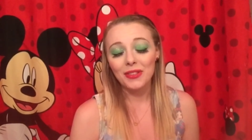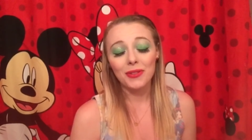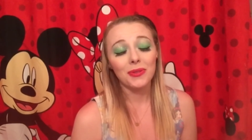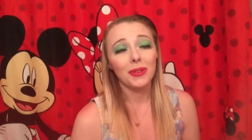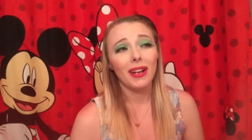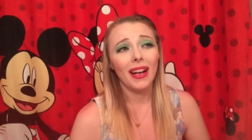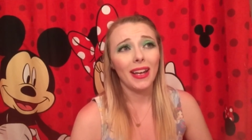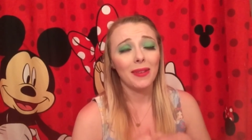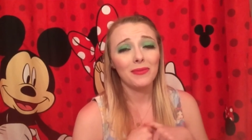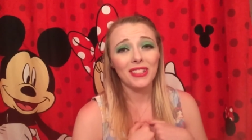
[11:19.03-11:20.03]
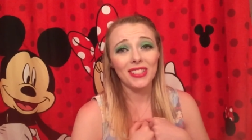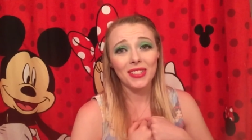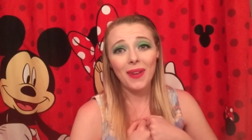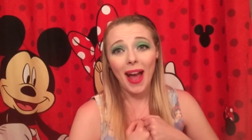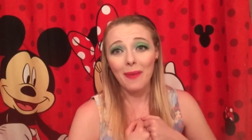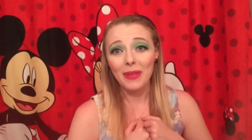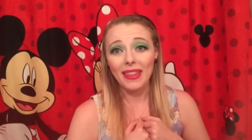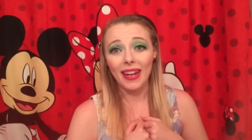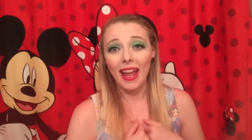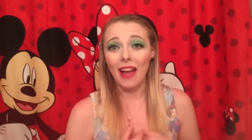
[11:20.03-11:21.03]
As usual, I am just so happy
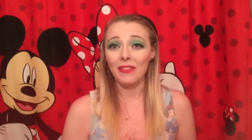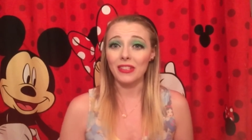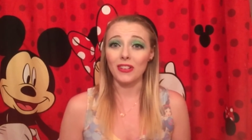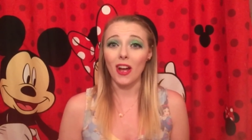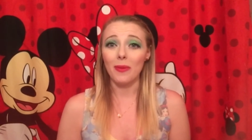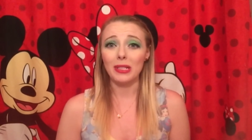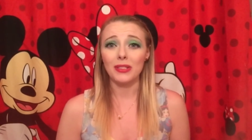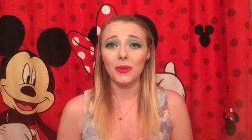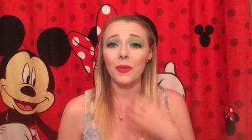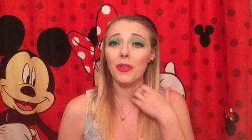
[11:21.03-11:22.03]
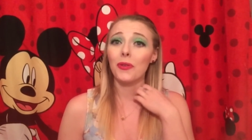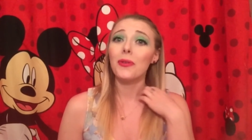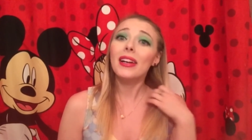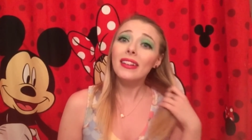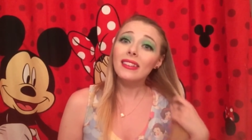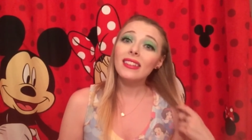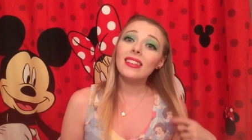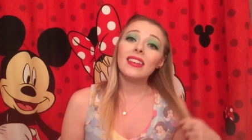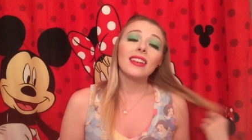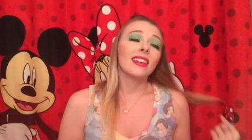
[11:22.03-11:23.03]
that I have this job and so thrilled
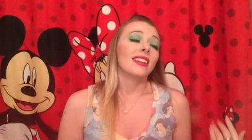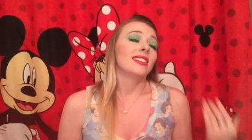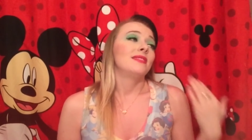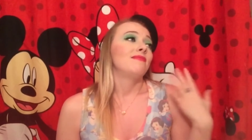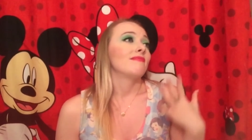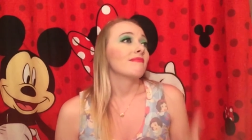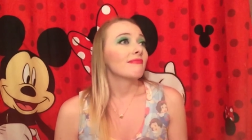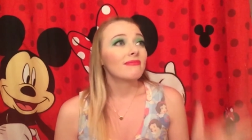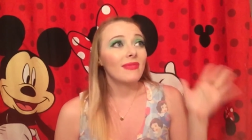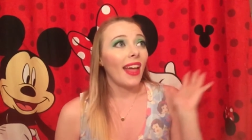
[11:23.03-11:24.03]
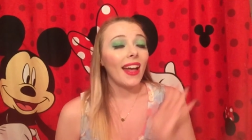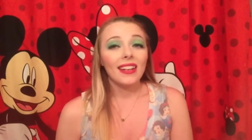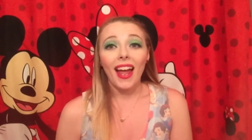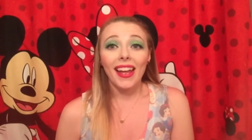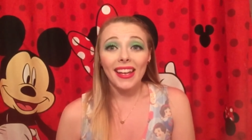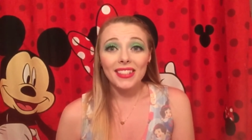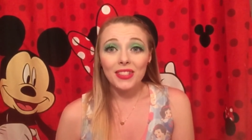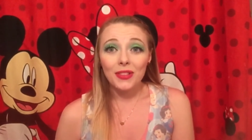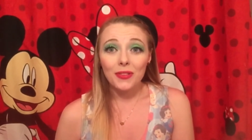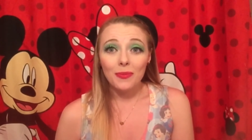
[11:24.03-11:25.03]
that I get
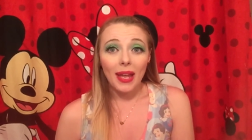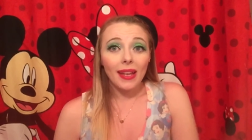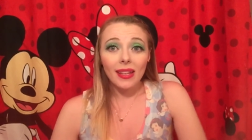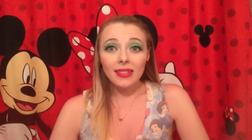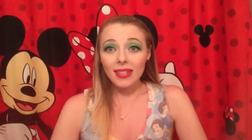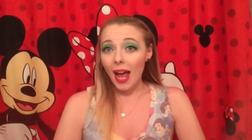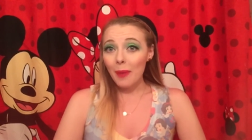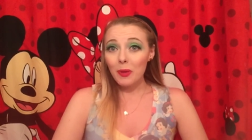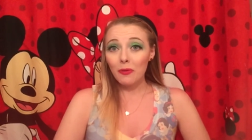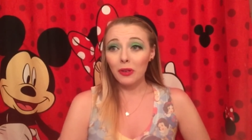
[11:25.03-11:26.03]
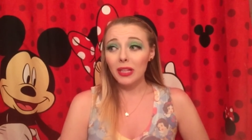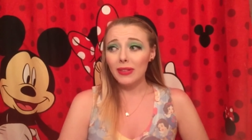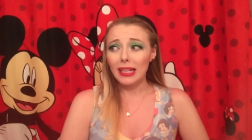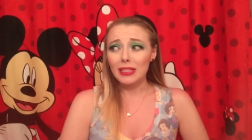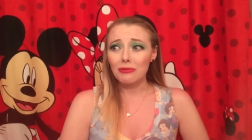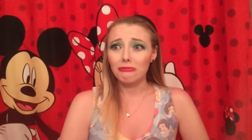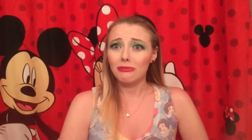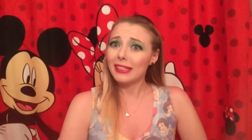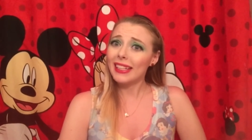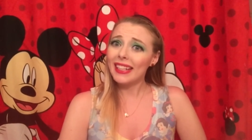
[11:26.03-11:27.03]
to make kids happy for a living. It's
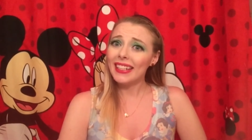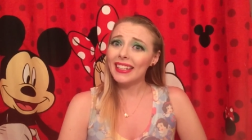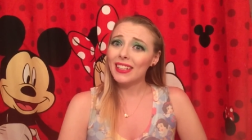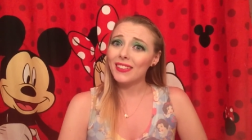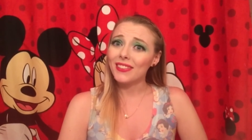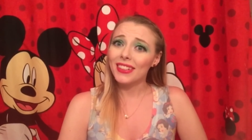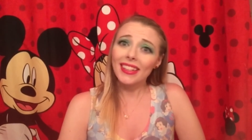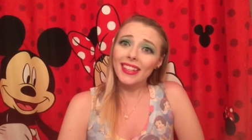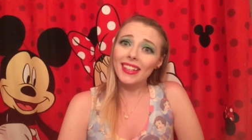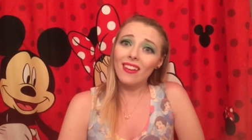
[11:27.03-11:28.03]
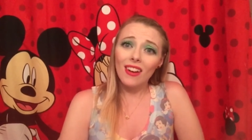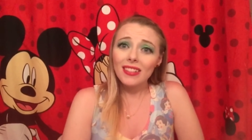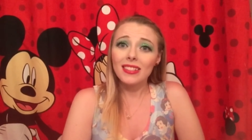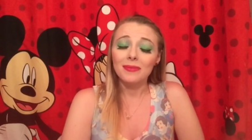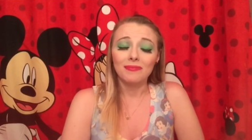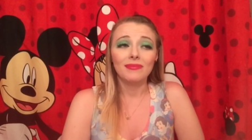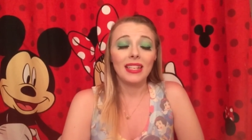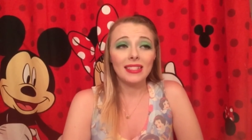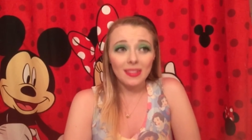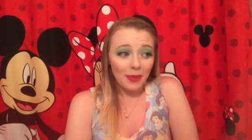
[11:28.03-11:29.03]
really, really awesome.
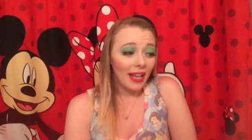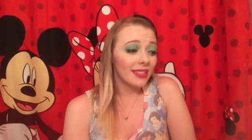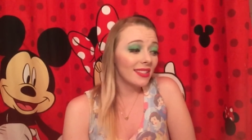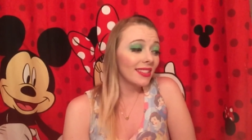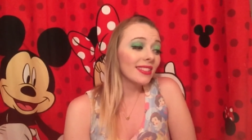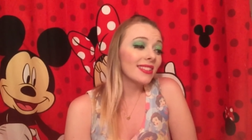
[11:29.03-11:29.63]
It's the best.